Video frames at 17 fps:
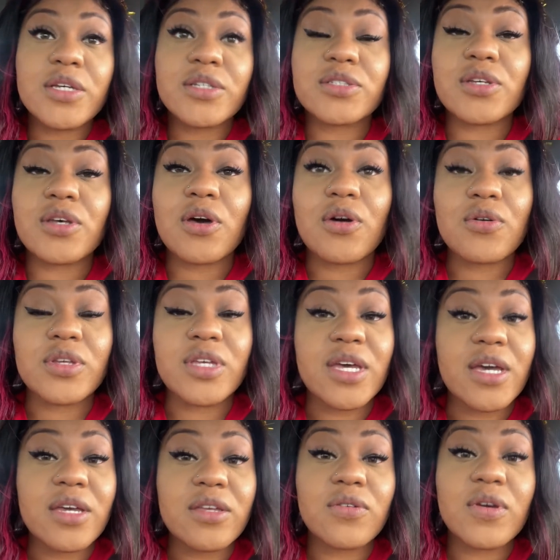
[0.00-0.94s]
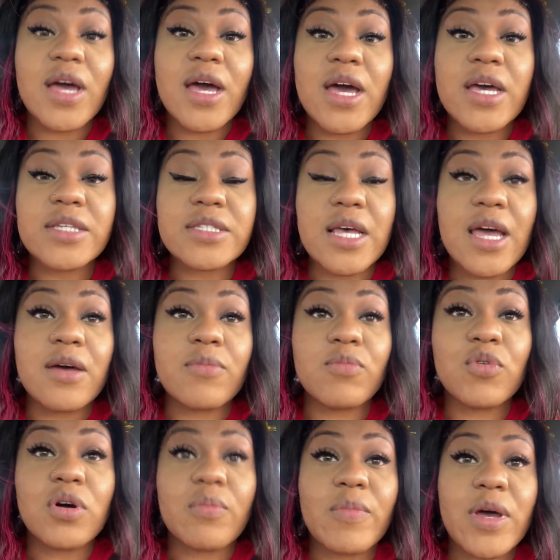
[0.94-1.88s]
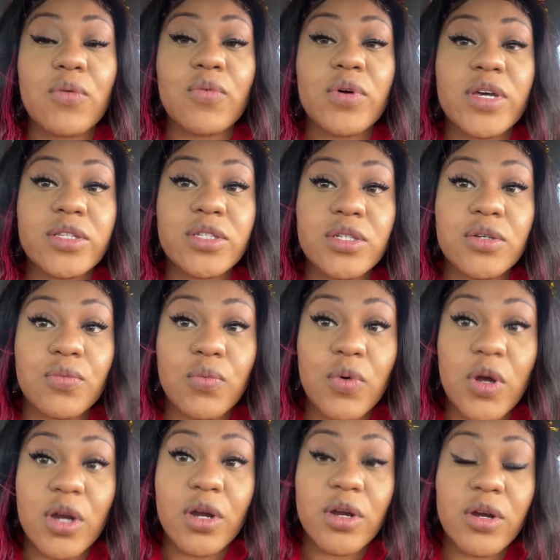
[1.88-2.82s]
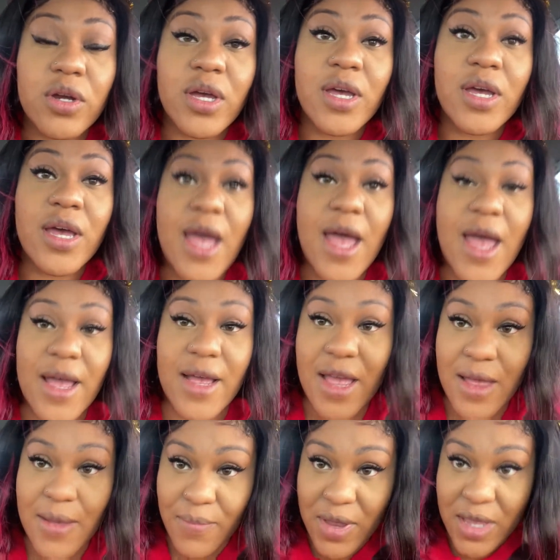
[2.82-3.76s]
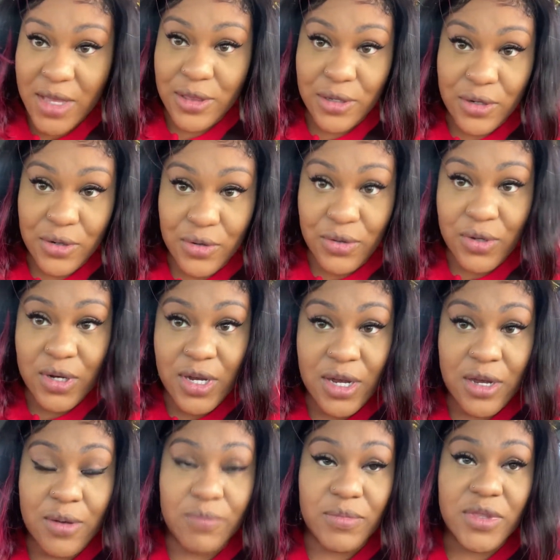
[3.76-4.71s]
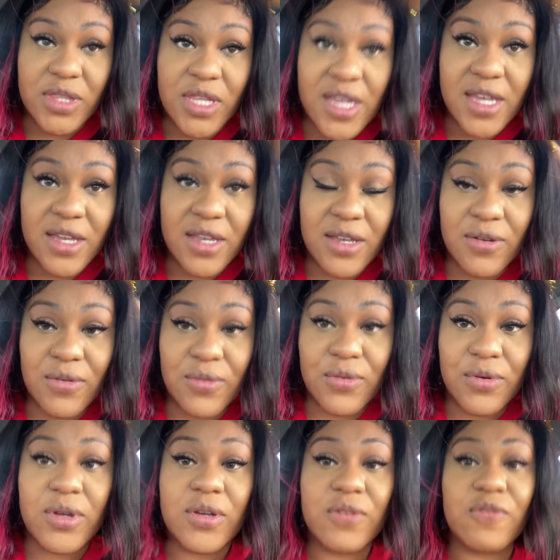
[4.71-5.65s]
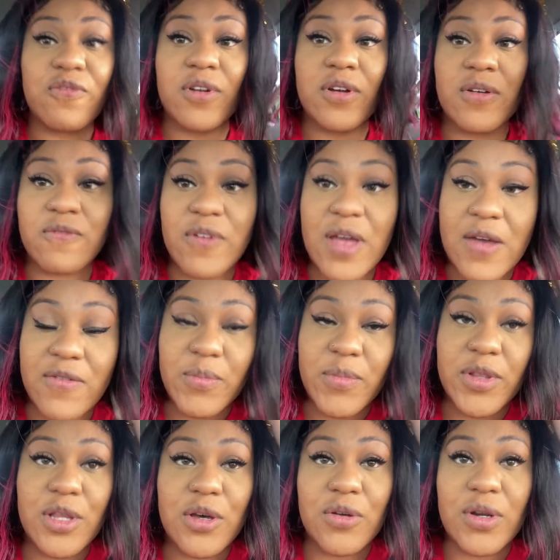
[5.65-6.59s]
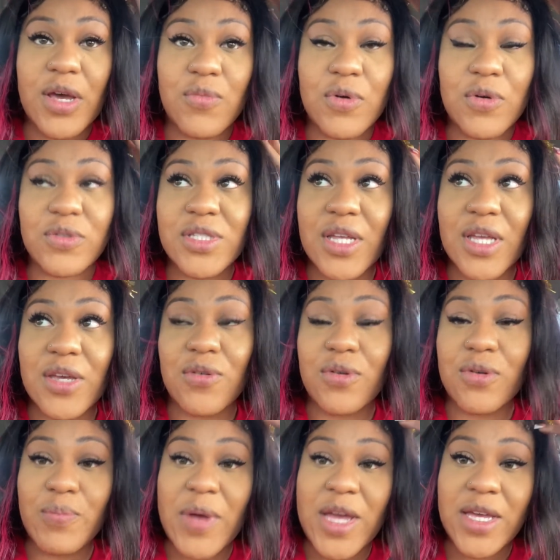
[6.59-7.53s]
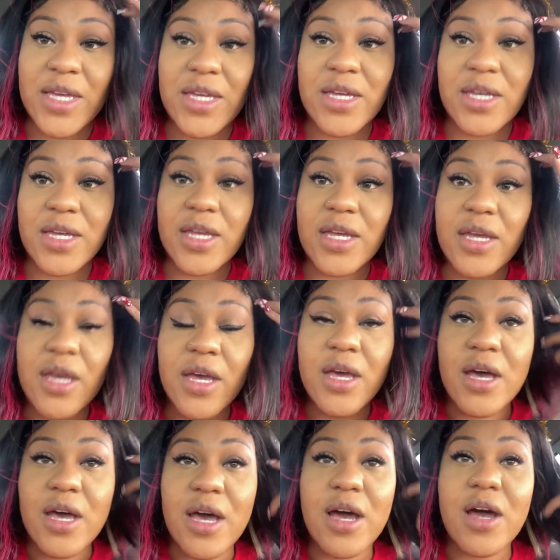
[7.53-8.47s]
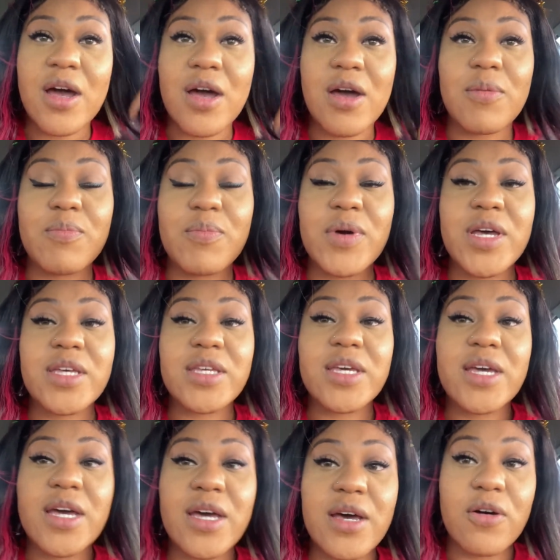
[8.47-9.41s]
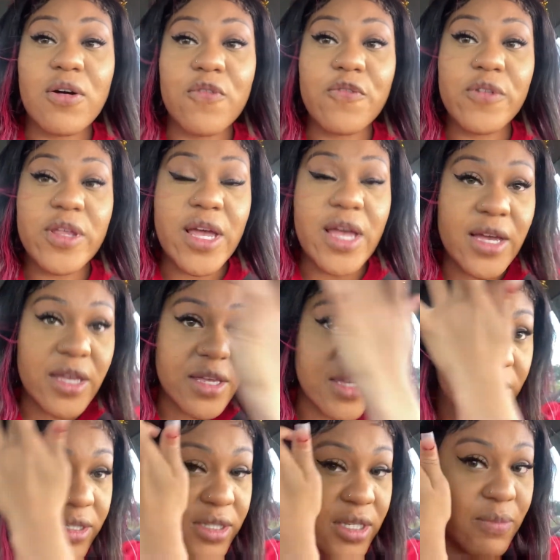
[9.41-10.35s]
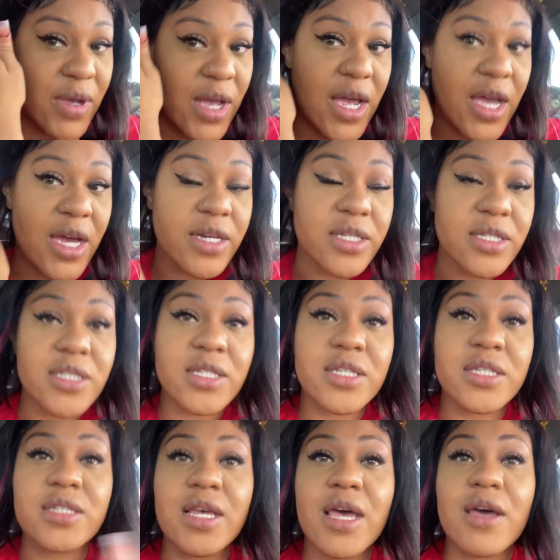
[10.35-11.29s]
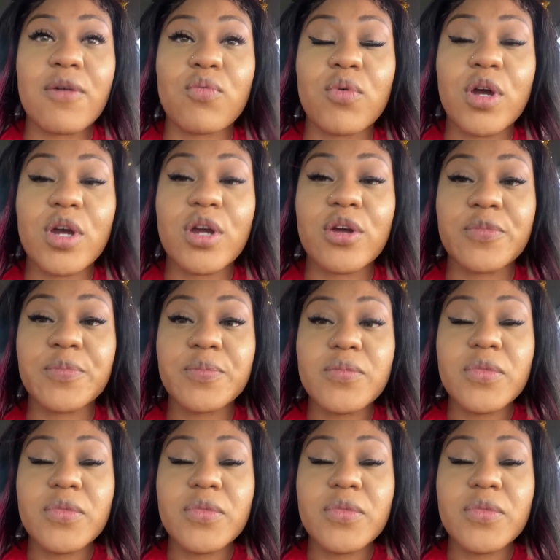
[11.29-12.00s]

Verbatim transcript: So yeah, you guys, I'm on my way to work. I got my little um, thing on from Five and Below that won't stay on my head. Um, but yeah, hopefully I can get some behind the scenes at work.